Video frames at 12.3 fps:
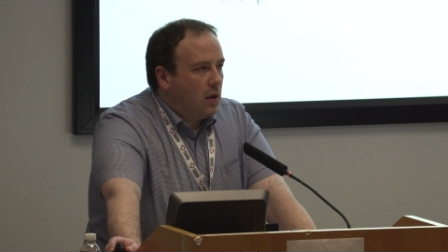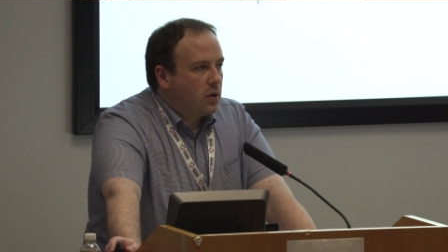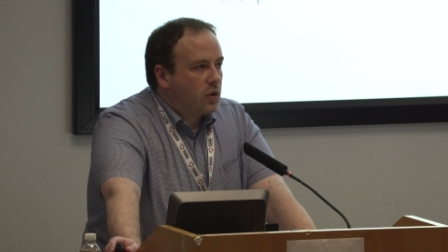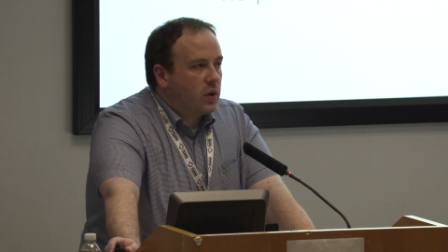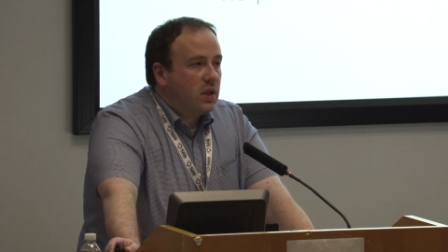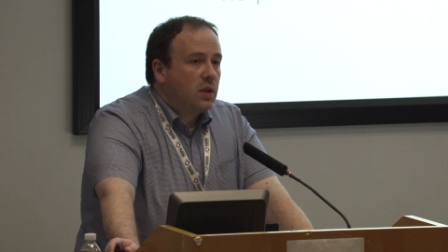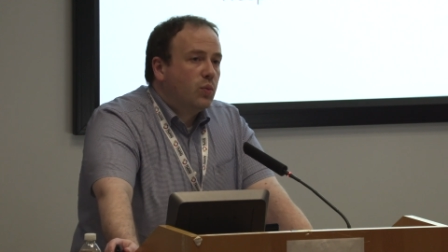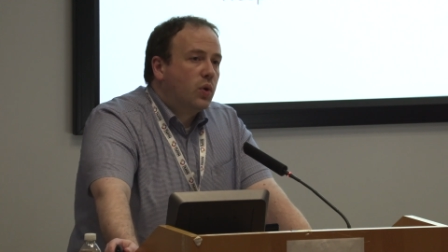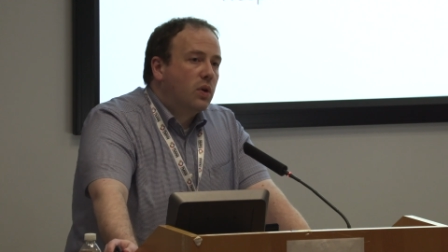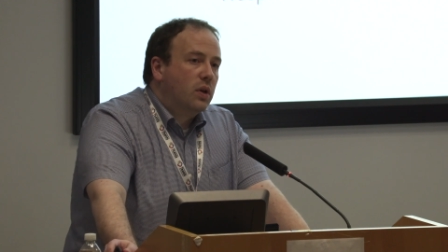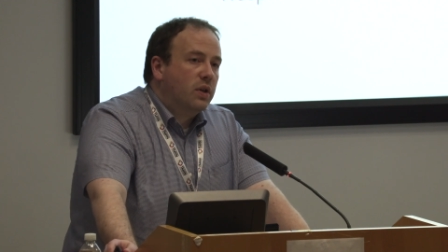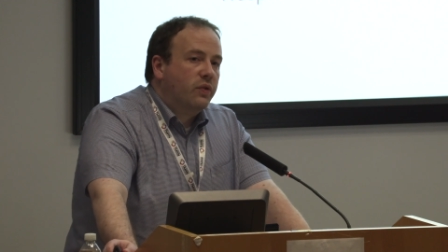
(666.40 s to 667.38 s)
So it is
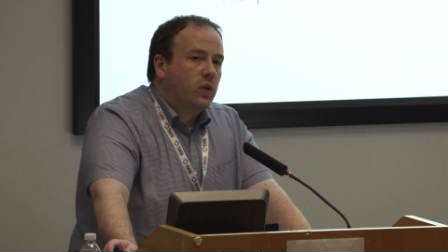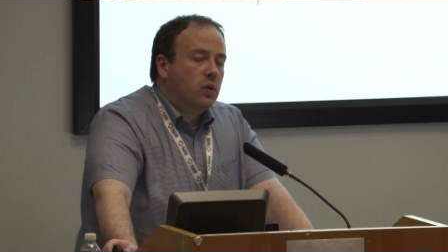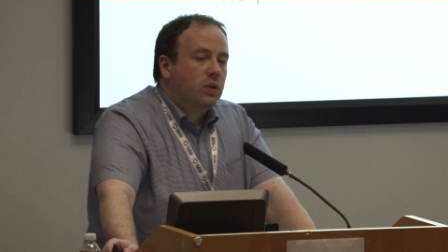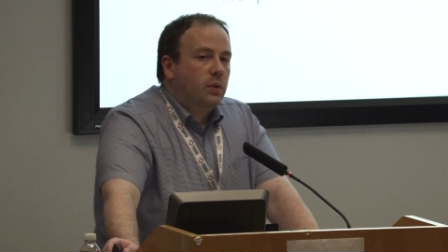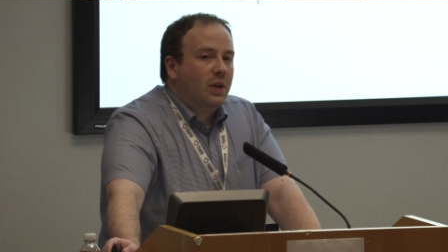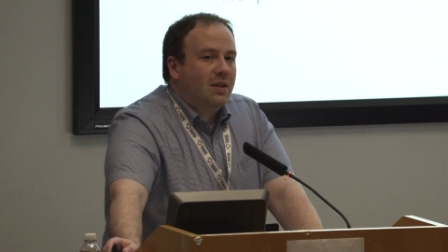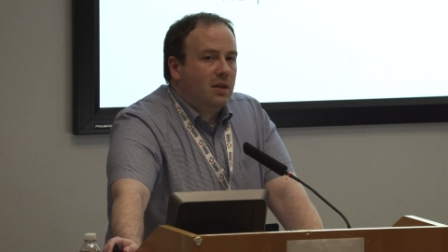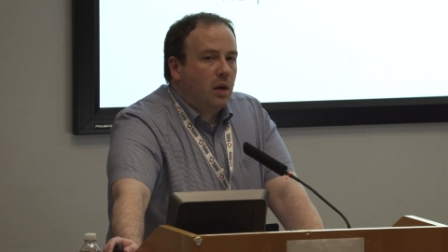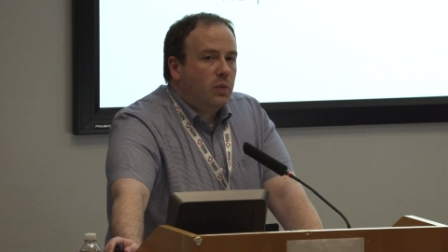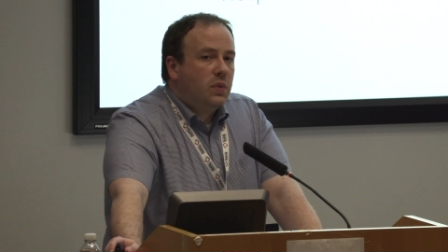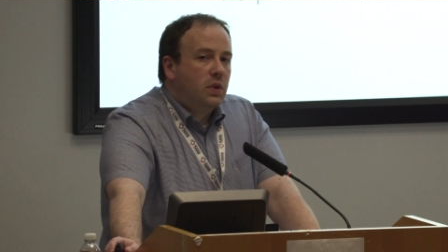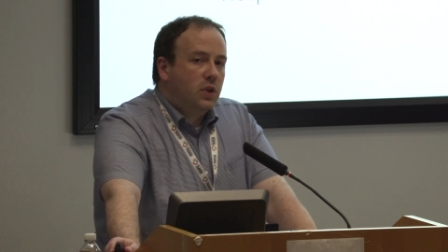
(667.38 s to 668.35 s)
important if you're going to
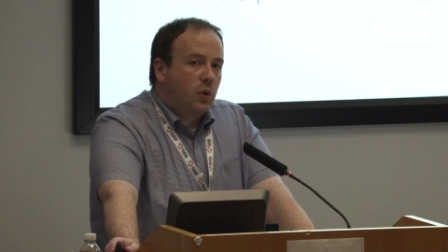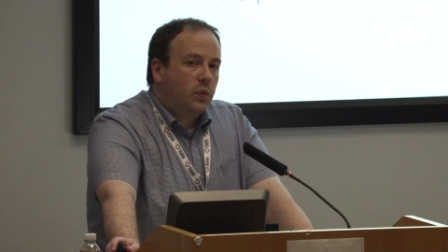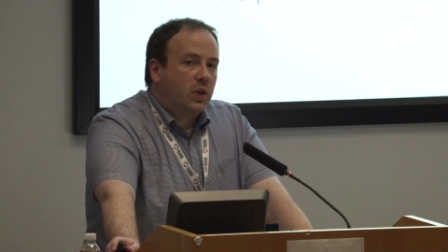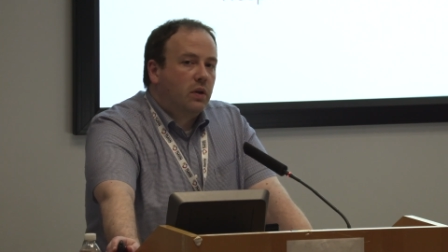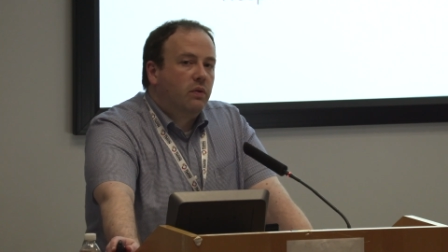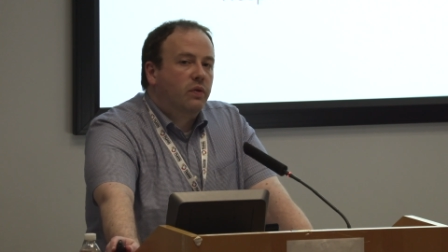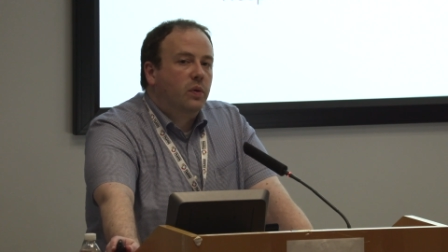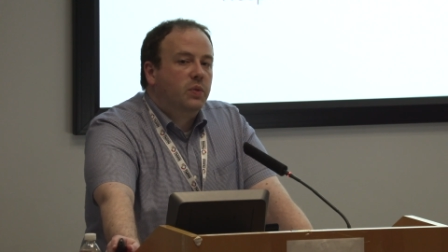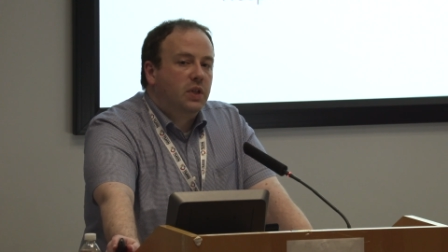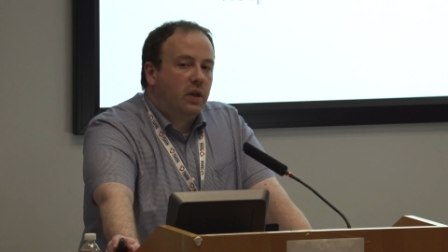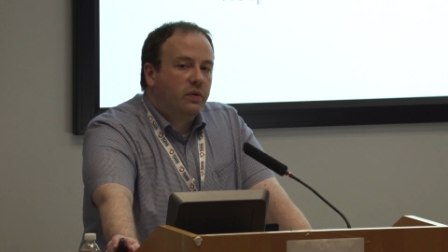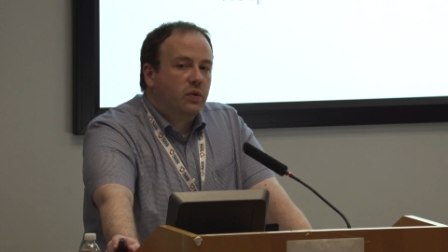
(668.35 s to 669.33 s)
exempt something from
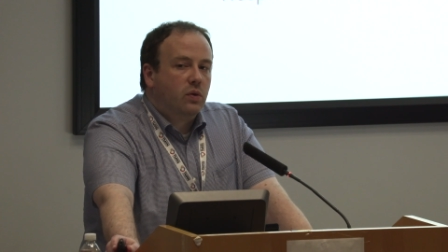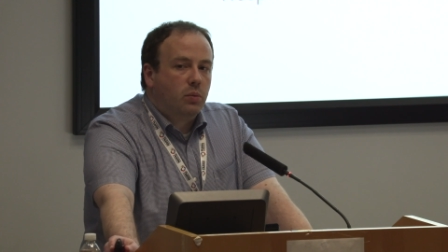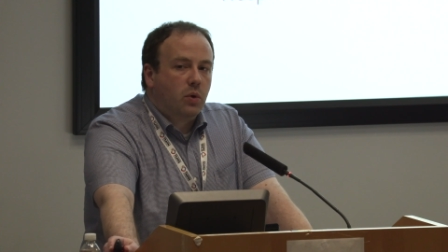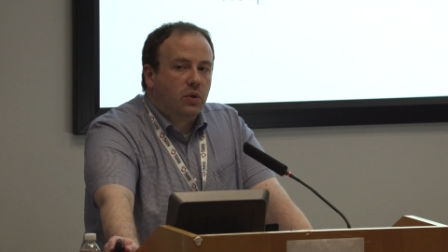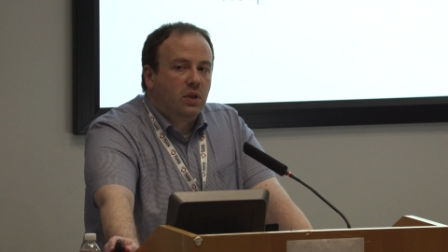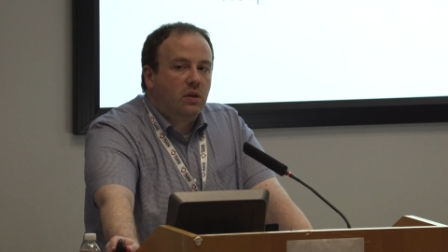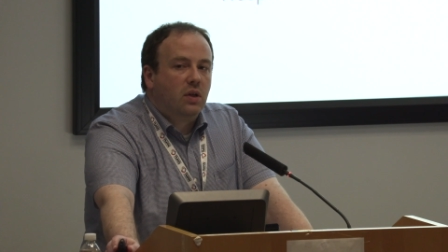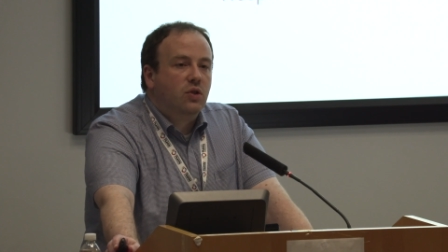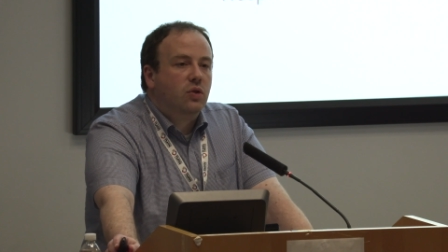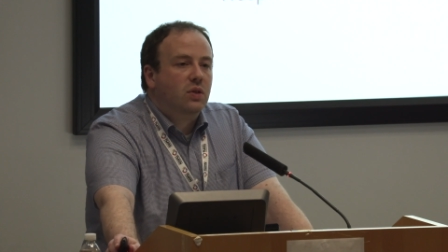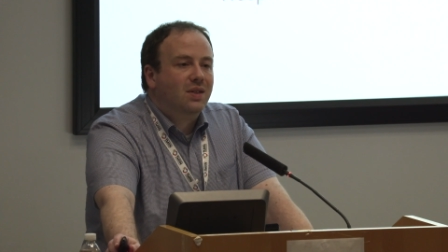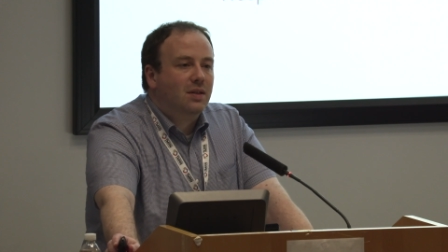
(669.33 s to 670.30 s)
safety reporting that
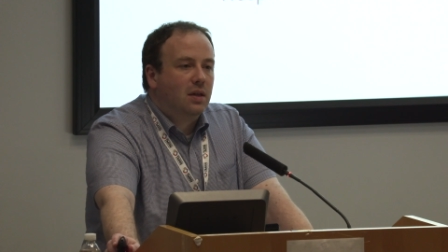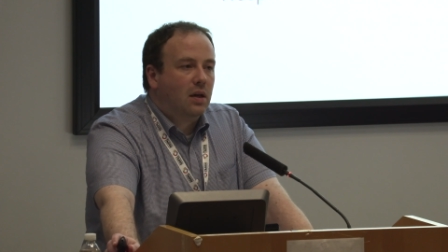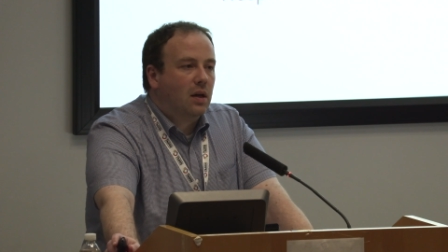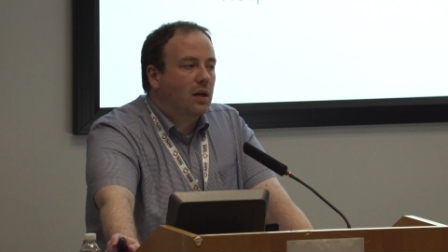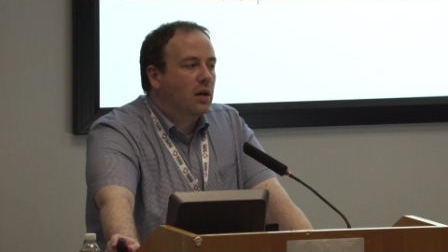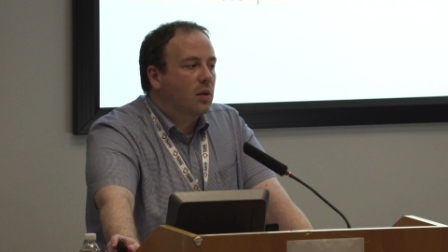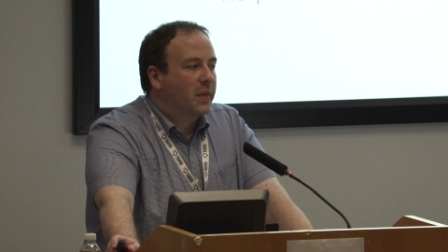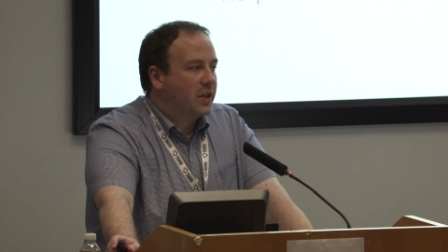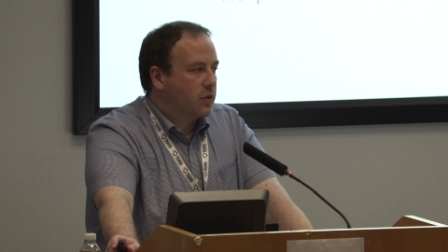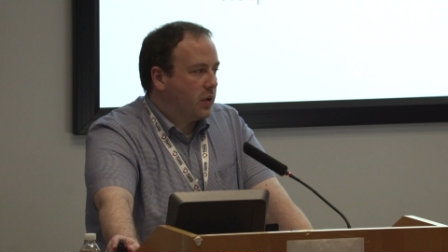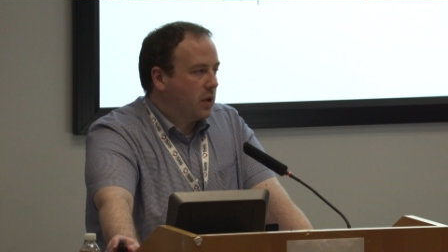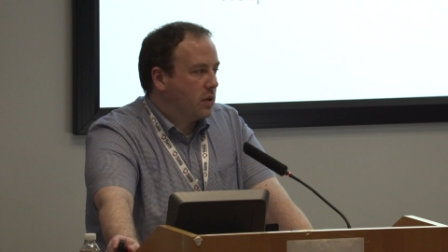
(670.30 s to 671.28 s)
you're still
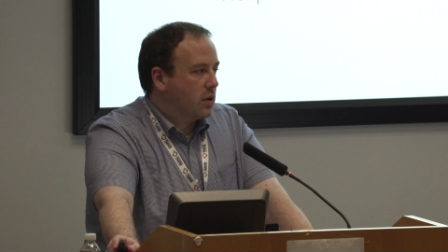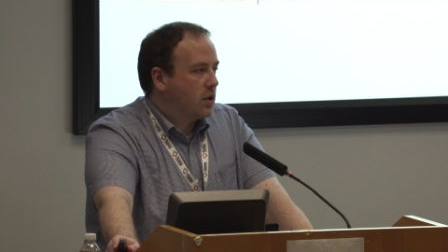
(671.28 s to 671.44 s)
measuring it,